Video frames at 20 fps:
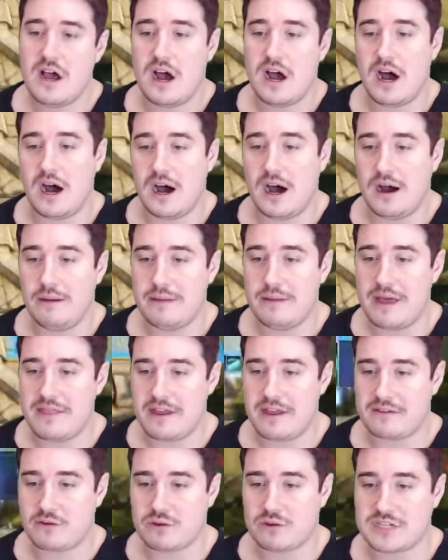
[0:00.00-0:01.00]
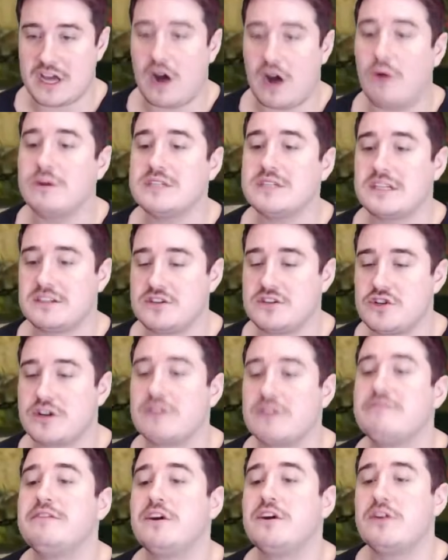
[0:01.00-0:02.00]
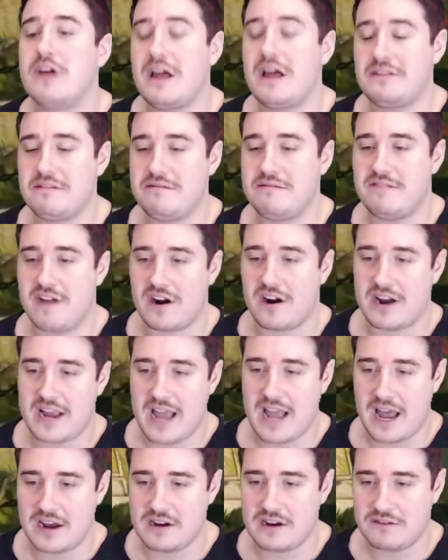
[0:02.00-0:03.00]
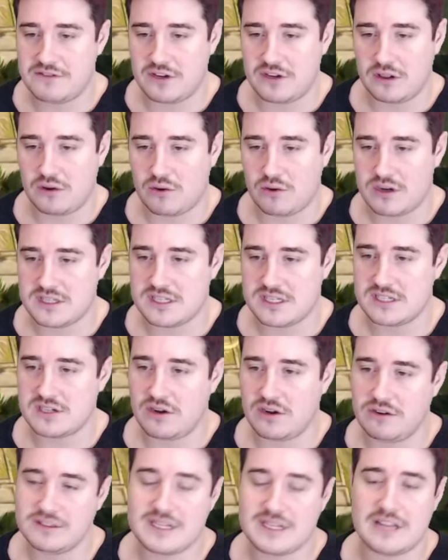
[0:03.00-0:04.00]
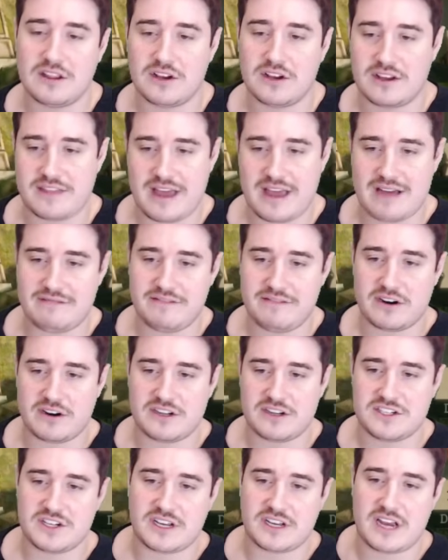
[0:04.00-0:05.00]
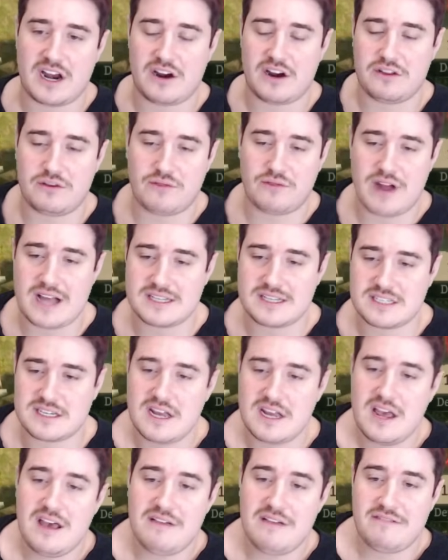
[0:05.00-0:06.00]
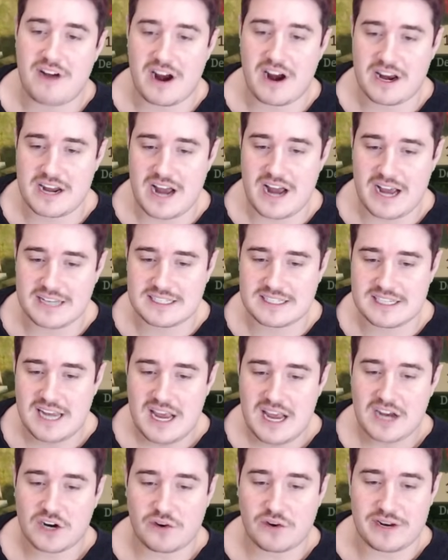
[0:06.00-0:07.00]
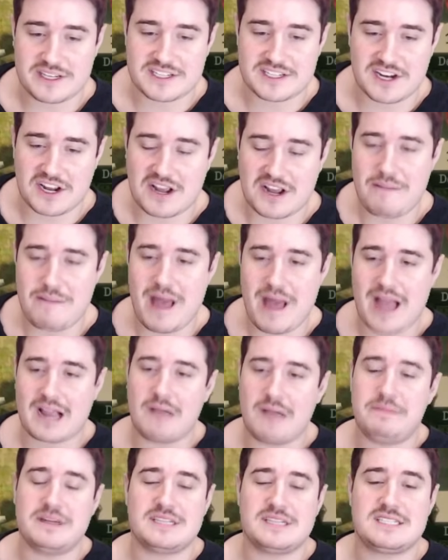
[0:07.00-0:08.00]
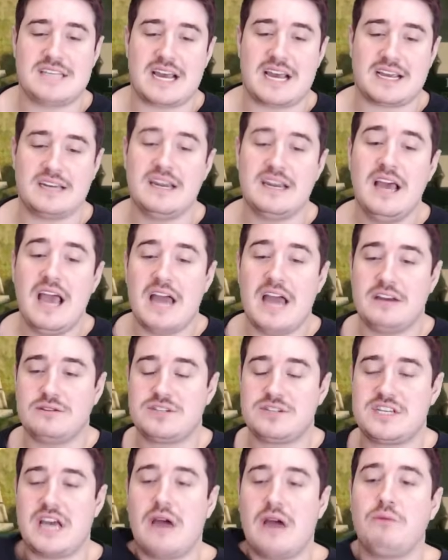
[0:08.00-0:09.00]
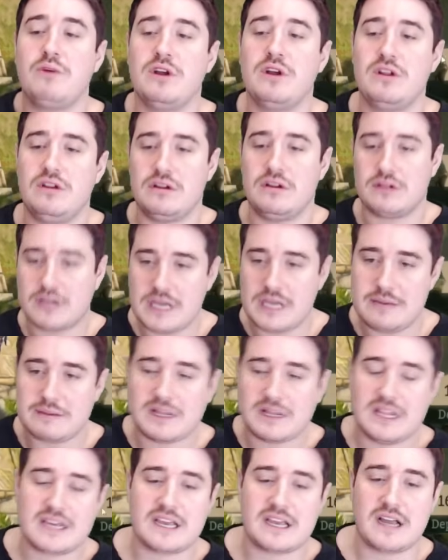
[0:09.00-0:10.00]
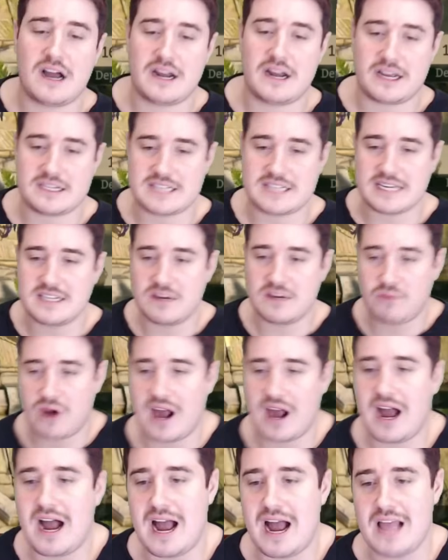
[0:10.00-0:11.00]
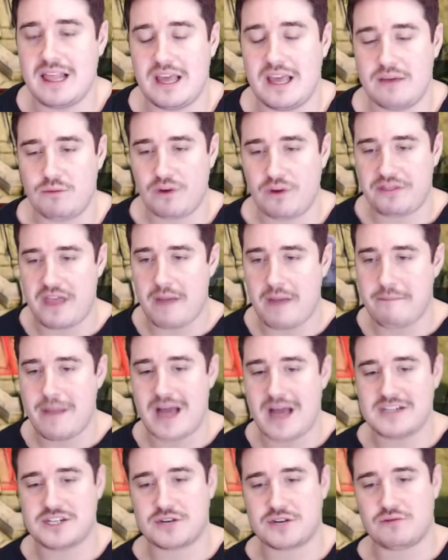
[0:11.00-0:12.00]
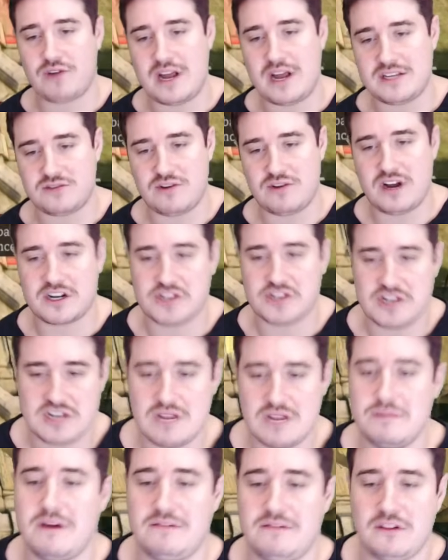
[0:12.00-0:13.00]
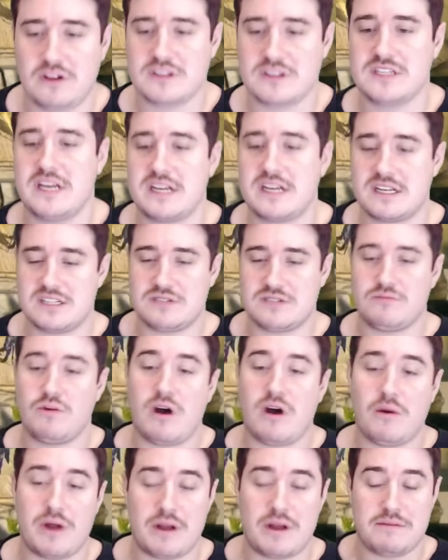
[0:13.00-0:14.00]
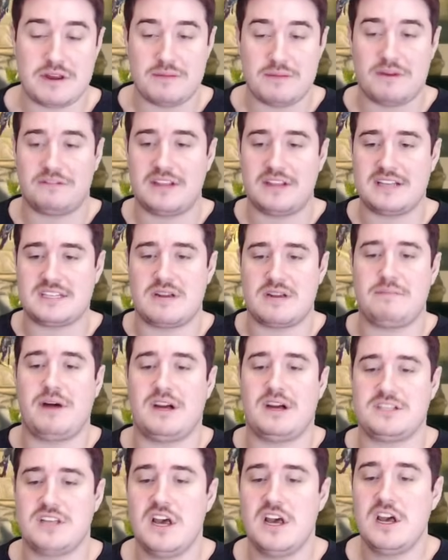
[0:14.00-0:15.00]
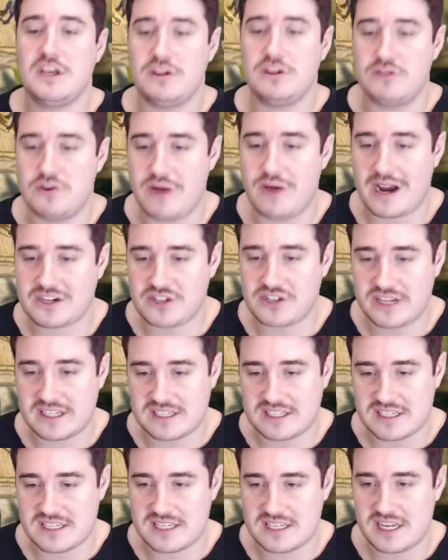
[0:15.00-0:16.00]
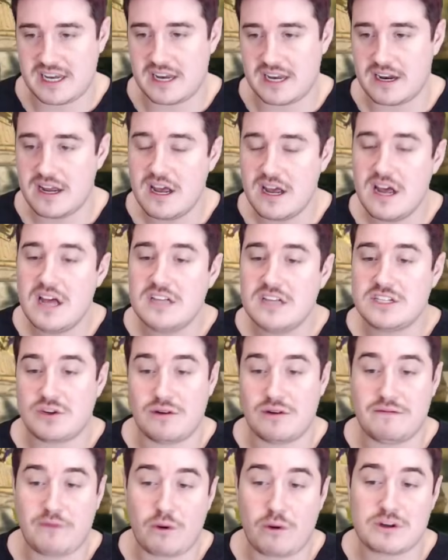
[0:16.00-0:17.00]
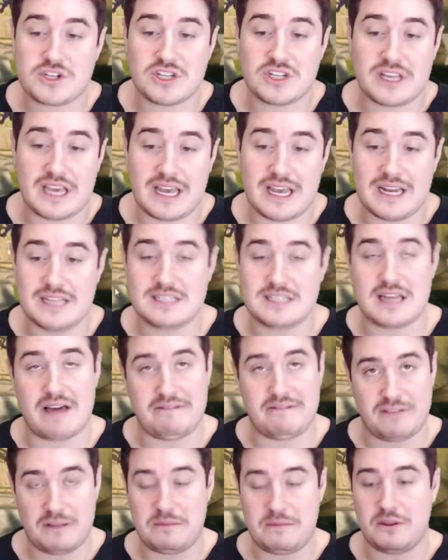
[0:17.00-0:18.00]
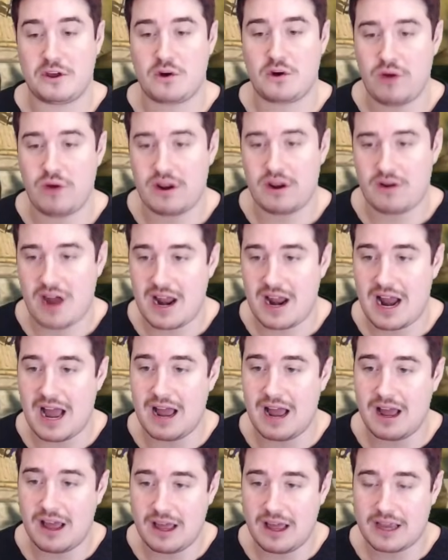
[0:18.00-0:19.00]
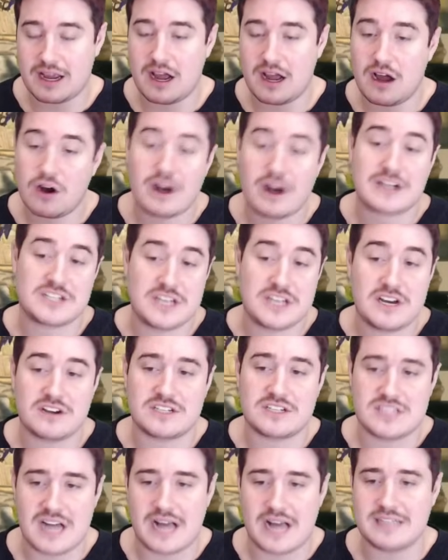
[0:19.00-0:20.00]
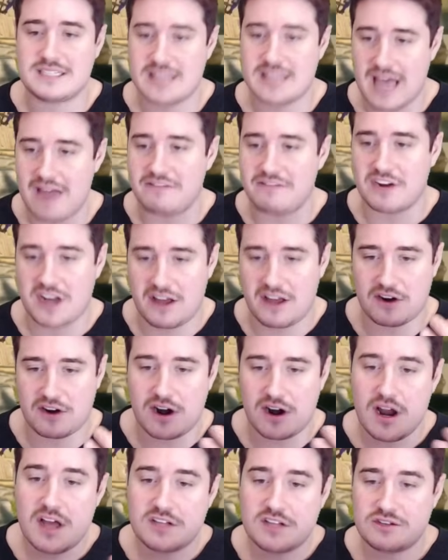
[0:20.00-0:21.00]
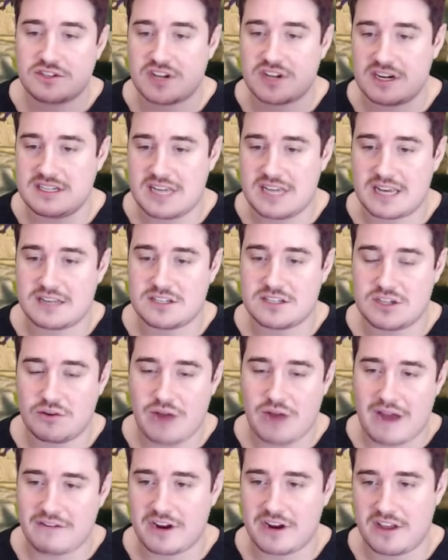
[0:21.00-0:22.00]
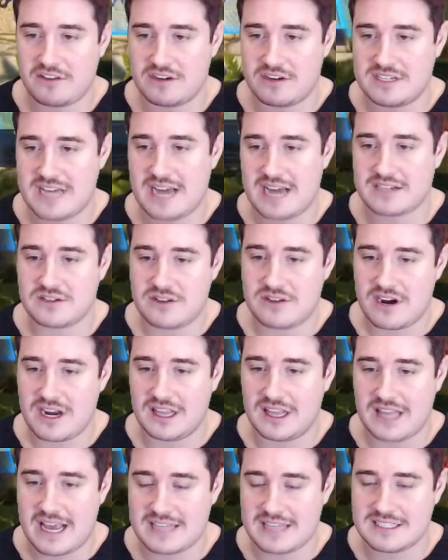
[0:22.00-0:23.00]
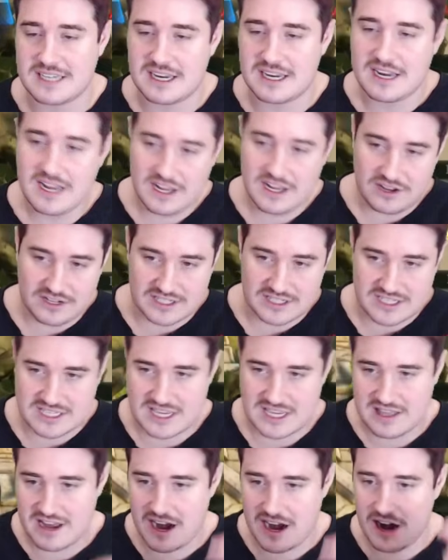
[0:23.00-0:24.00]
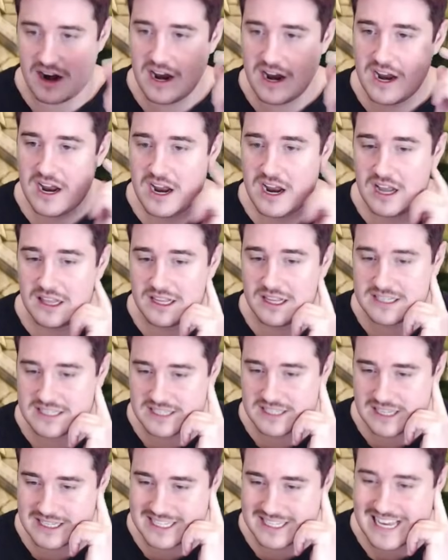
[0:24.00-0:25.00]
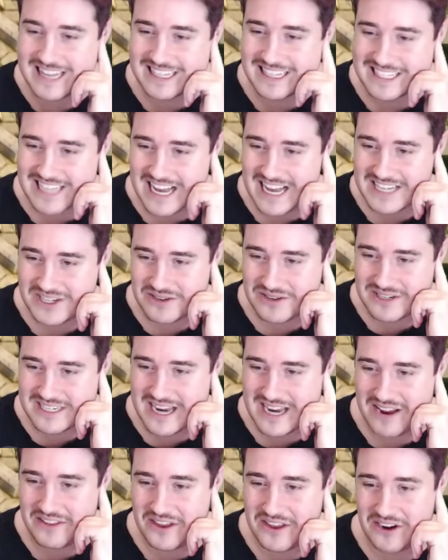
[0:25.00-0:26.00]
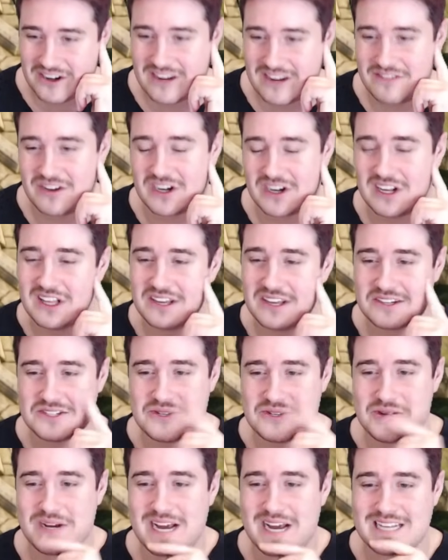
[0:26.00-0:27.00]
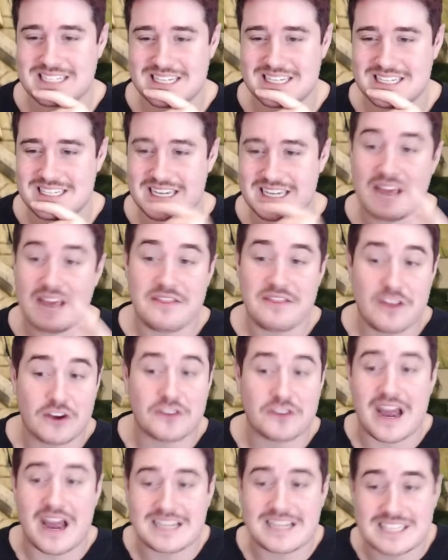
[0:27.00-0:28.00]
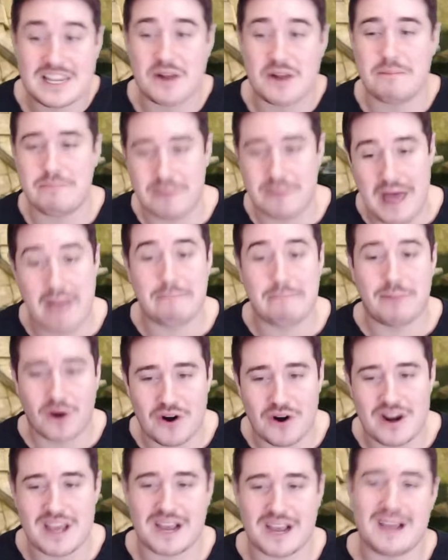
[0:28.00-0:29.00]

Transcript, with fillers: Um, and then, of course, I always like to trigger Vierna at the very end of Dolores's ult. And look at that. Vierna took care of the rest. Very nice. Greed's going to come back up in a second. And you see, I will keep clicking on it because I did want to highlight what that magic res reduction debuff looks like because when a debuff lands on a boss, you do actually get to see it. So unfortunately, it is that flip of the coin, right? I like, Or actually here it's not. It's the every other. So it's going to take so every other attack. So there he lands it. You can see there let's let's get these last units down and then I'll give it a click so you guys can see. And look, that's their that burning.